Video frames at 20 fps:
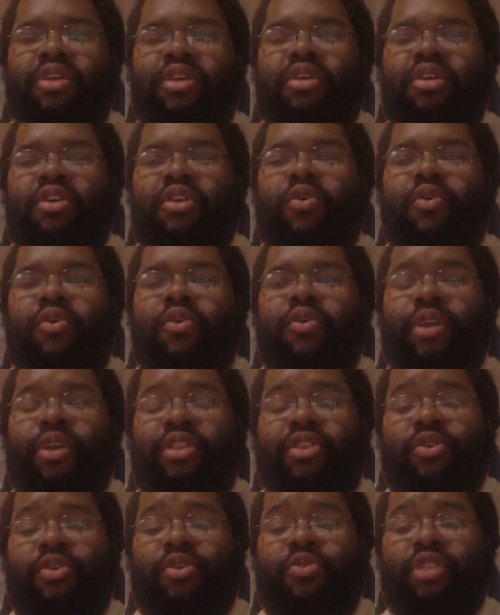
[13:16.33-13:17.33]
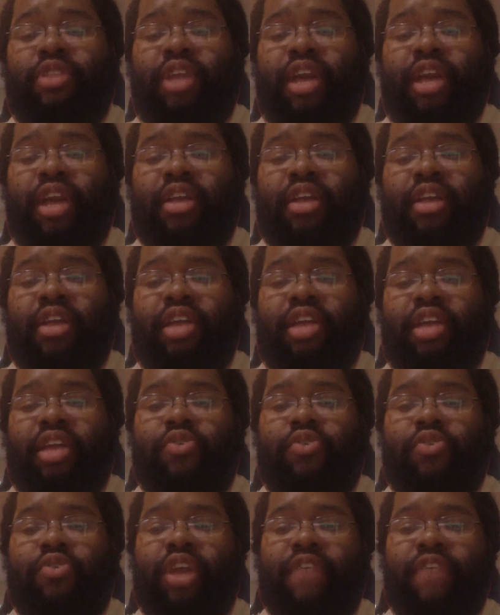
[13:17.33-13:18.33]
Quick note on that. Can you
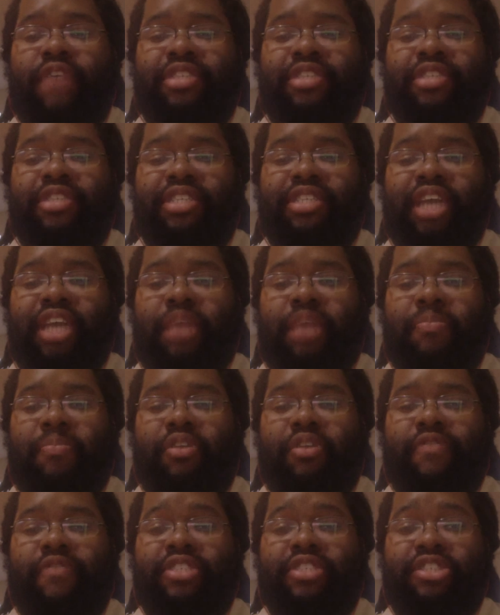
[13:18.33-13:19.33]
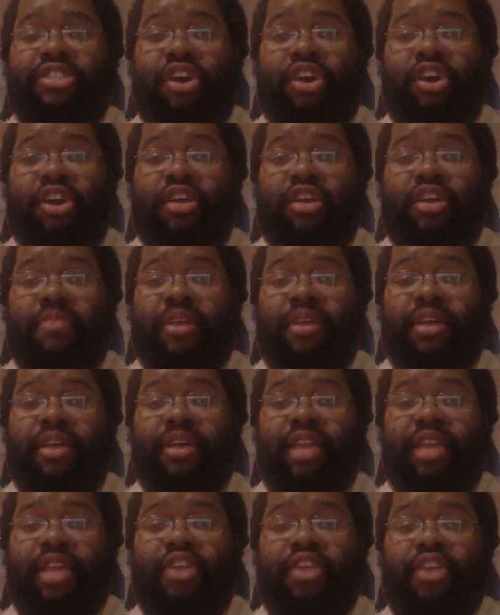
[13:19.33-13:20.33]
give us an example of a startup
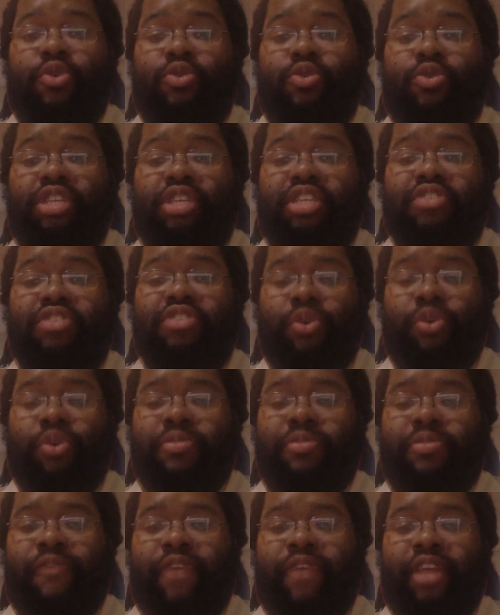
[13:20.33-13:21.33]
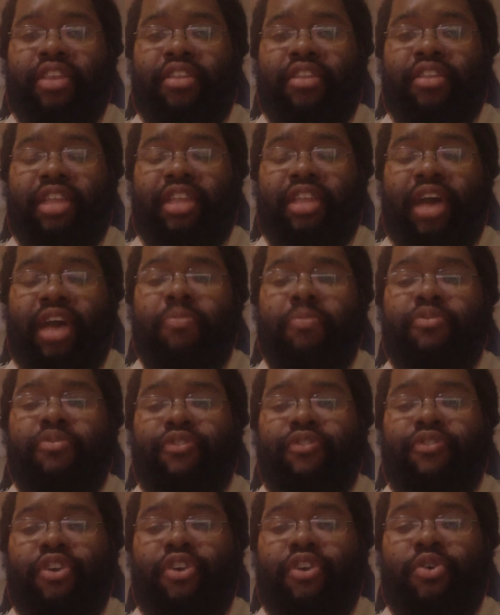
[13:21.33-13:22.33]
that used these groups effectively to help
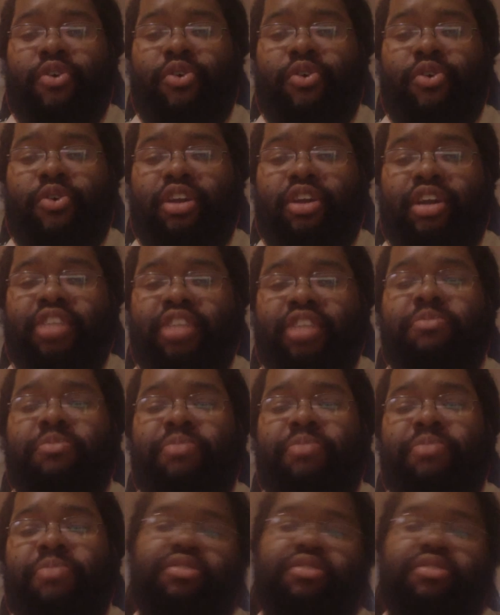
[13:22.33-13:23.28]
grow their customer base?